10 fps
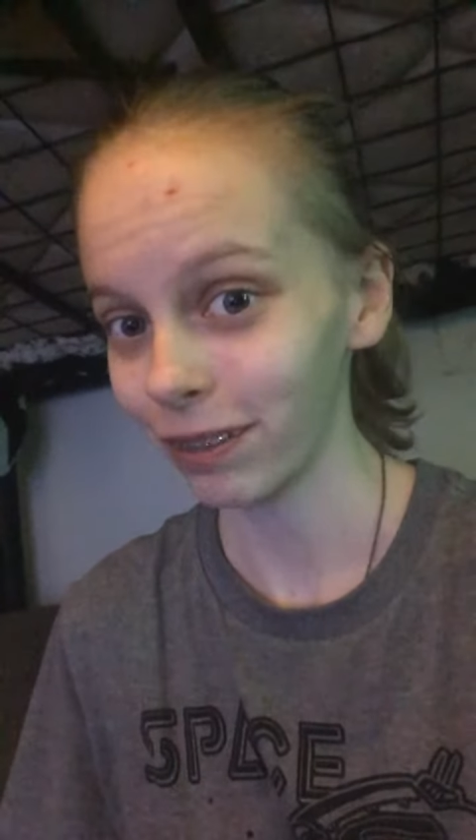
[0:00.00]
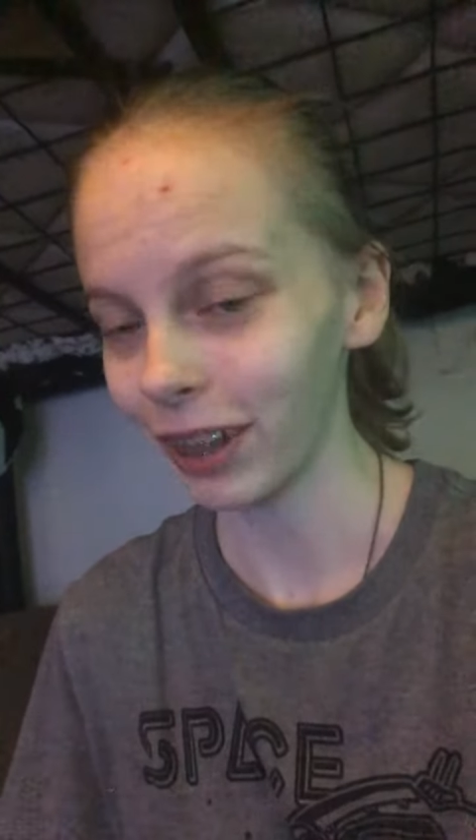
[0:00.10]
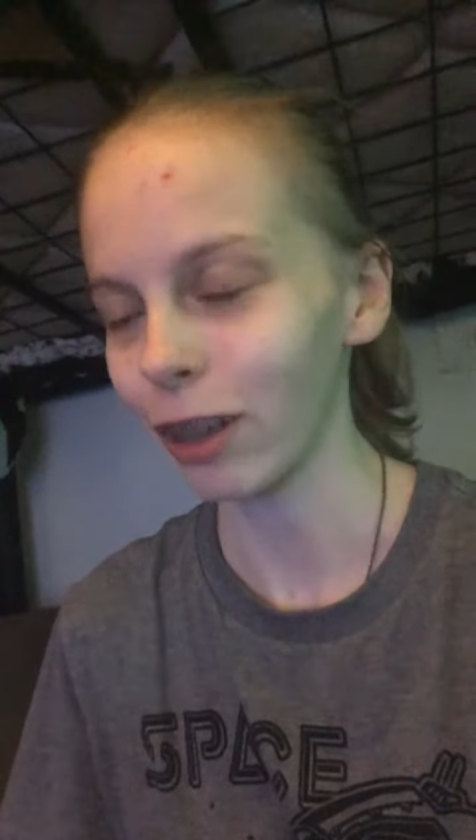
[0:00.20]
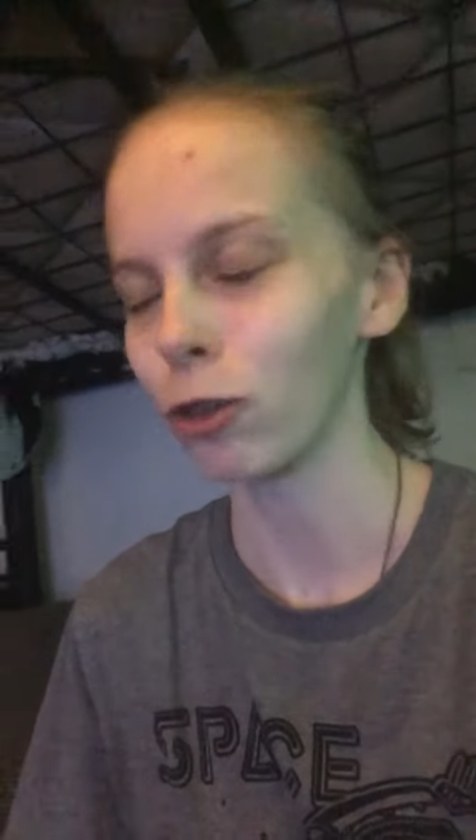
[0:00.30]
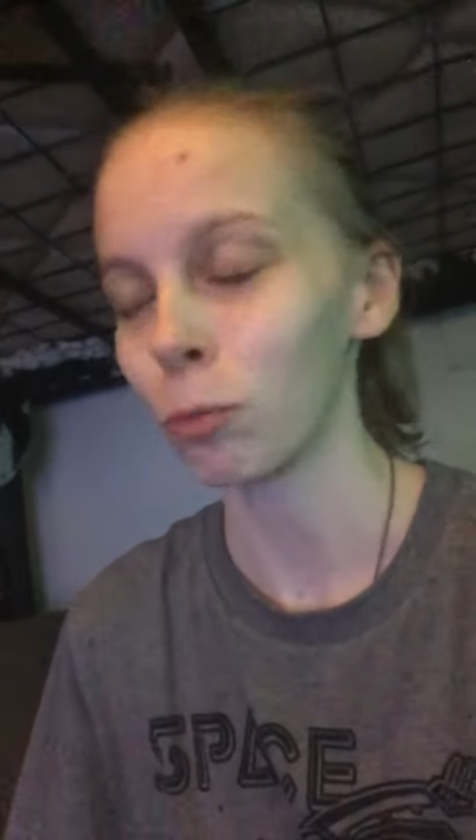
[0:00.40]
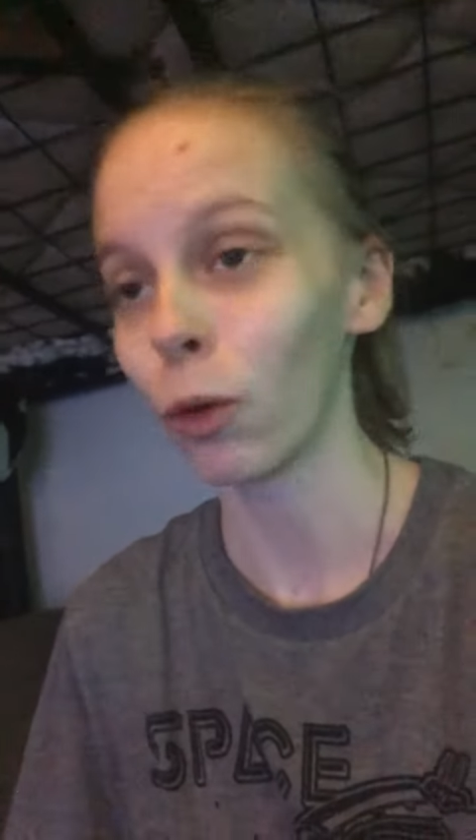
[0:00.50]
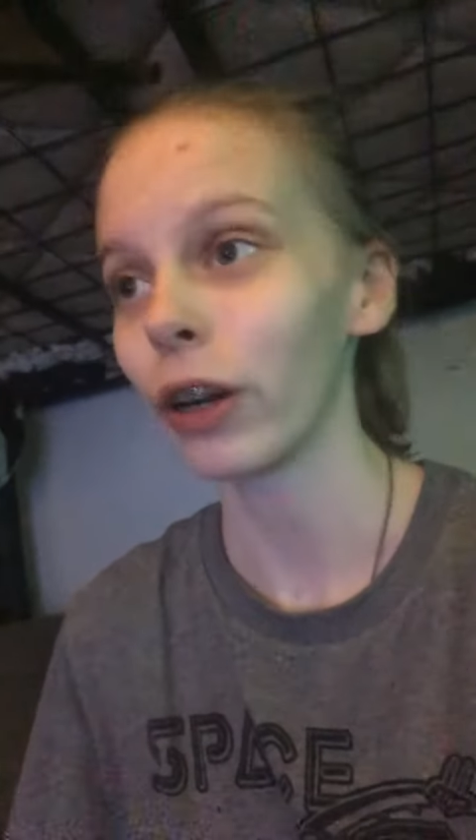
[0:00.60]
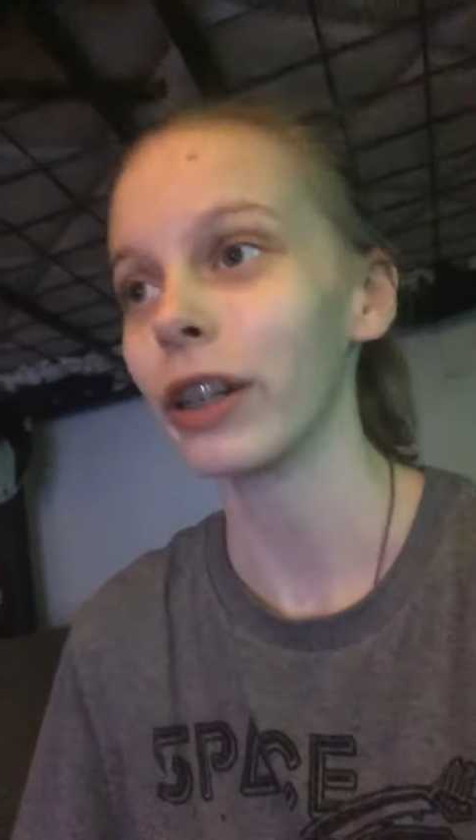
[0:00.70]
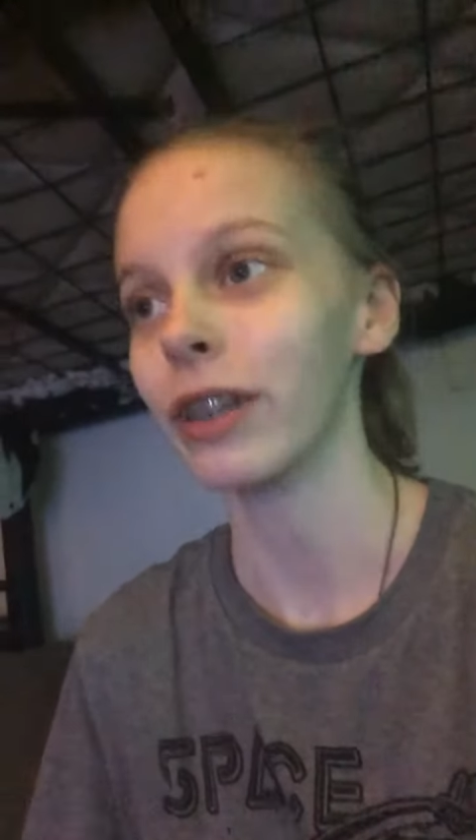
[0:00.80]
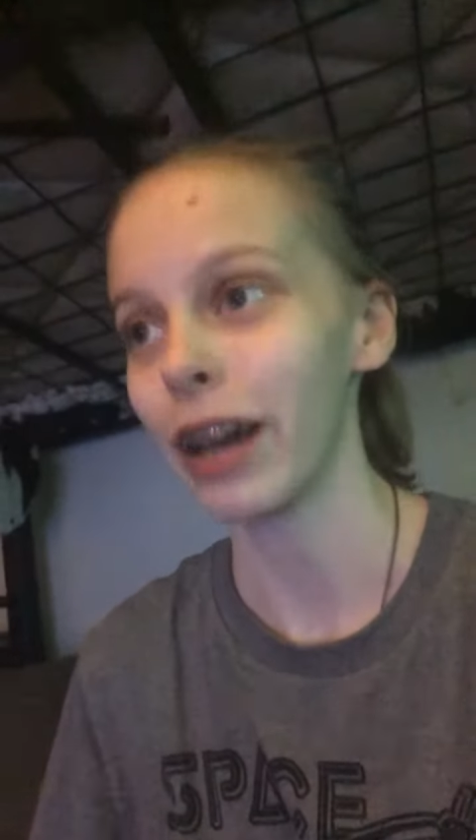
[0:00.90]
that goes more
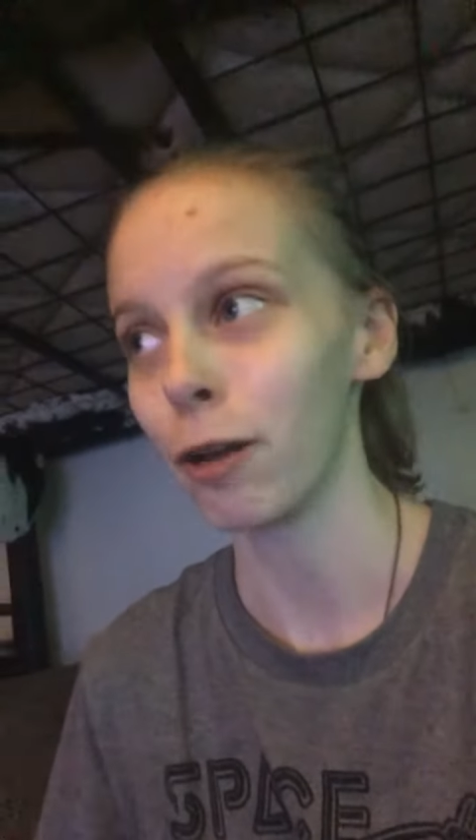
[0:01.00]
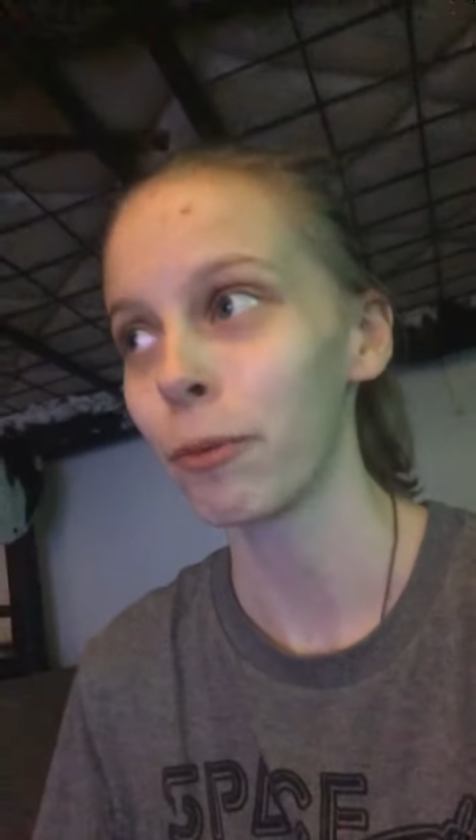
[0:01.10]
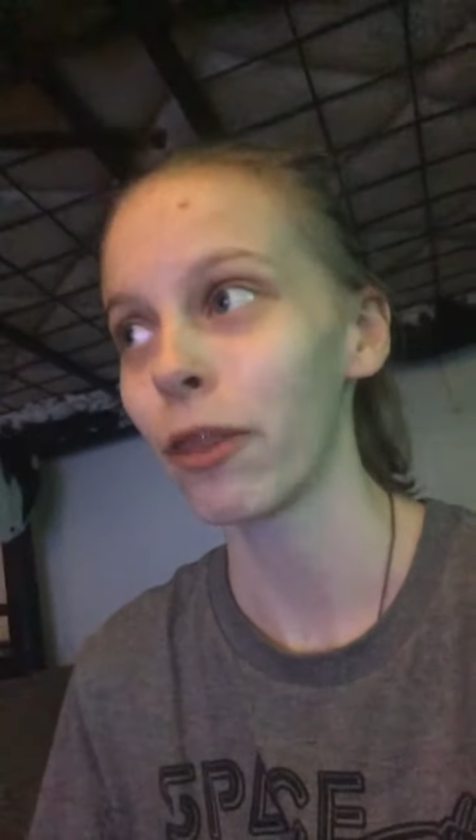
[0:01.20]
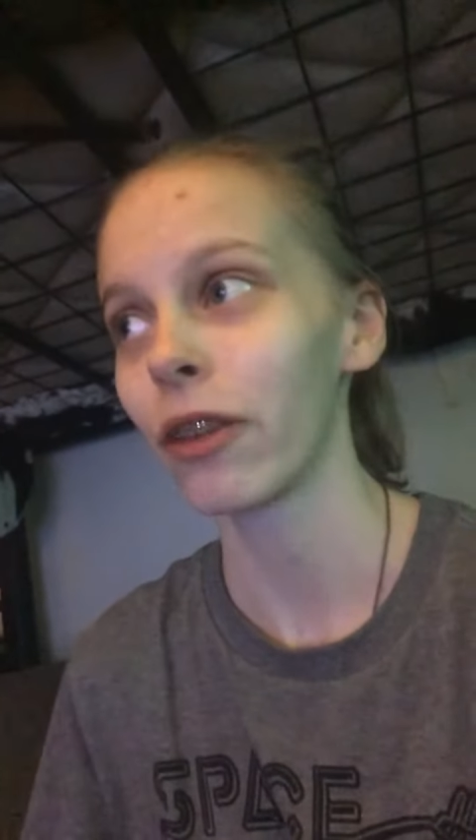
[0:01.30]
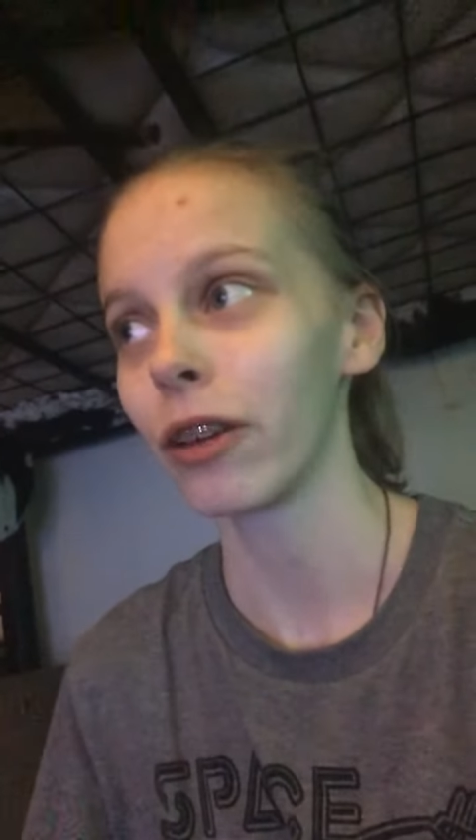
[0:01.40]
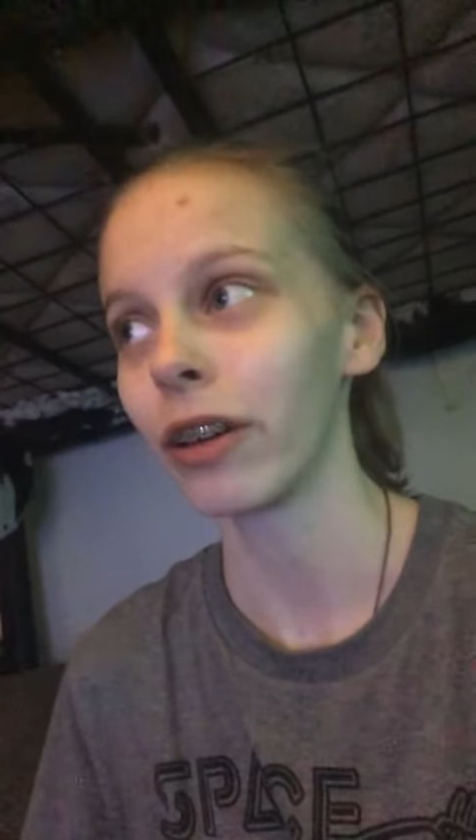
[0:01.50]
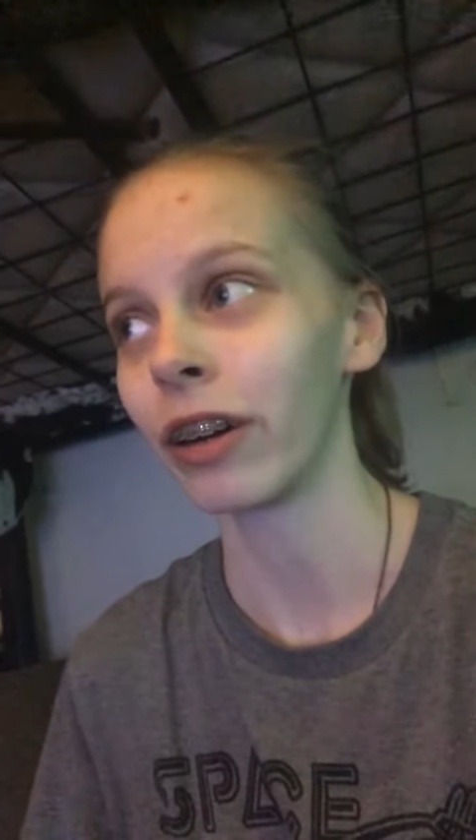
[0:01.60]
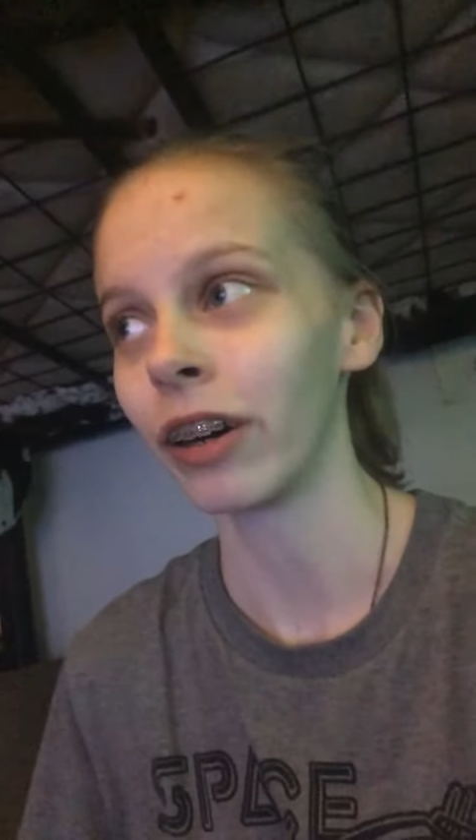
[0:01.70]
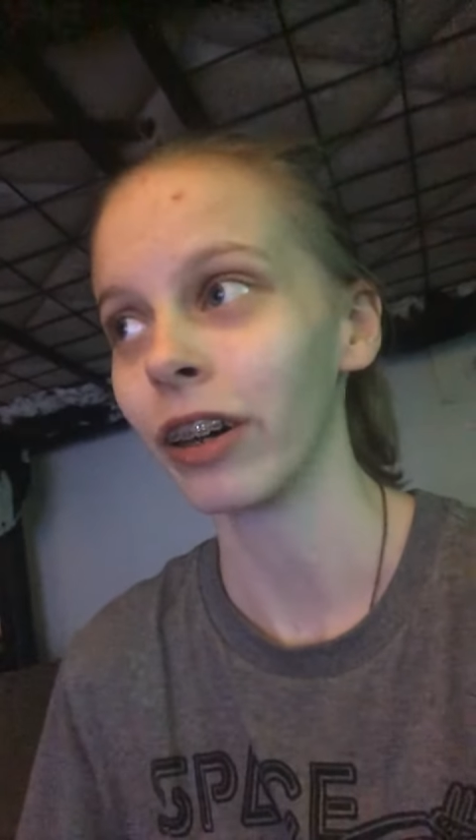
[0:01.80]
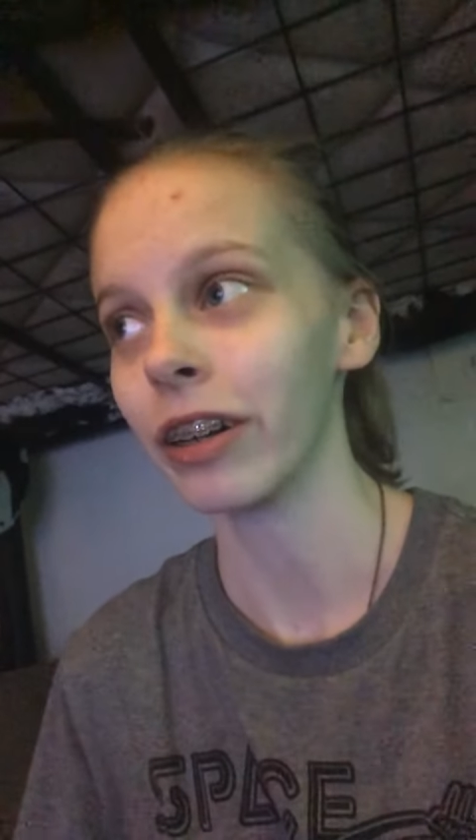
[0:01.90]
in depth
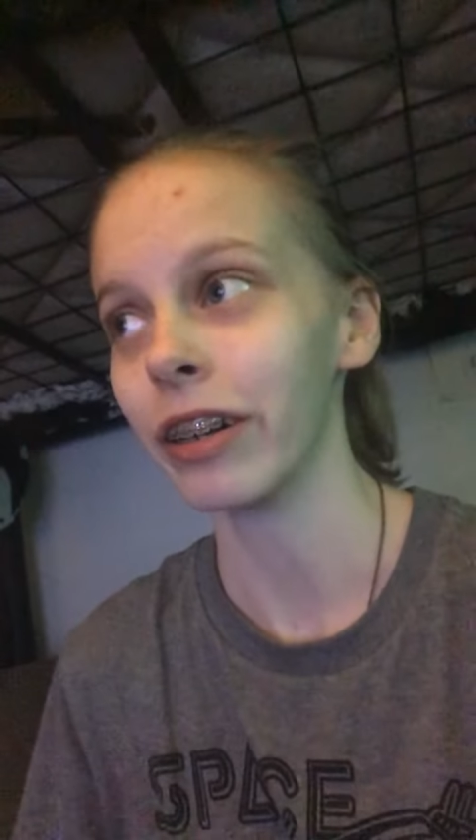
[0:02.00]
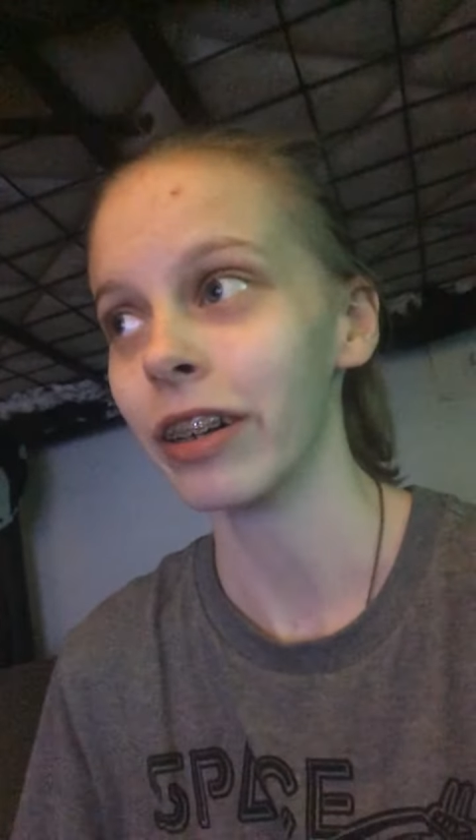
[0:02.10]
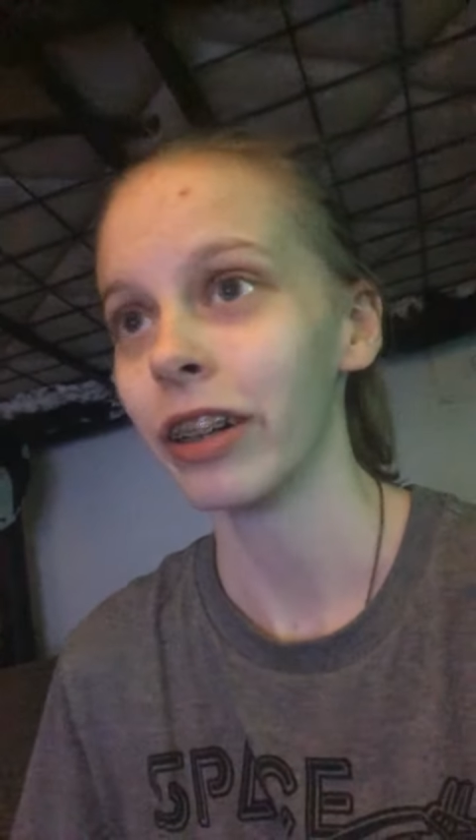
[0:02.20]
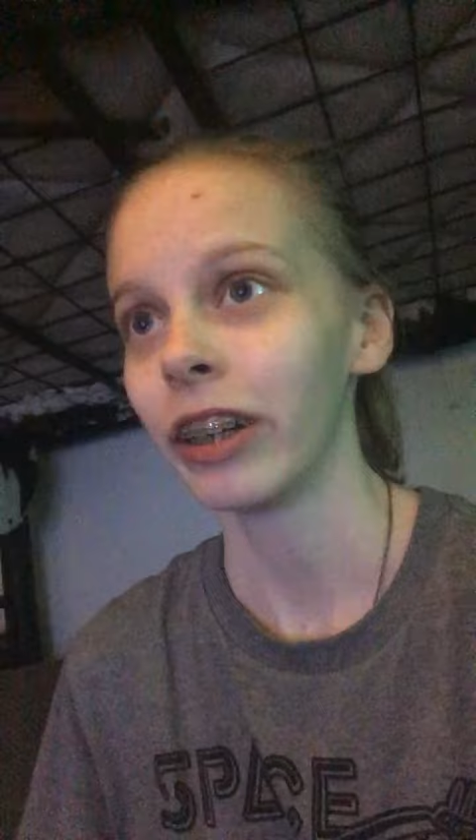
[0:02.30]
on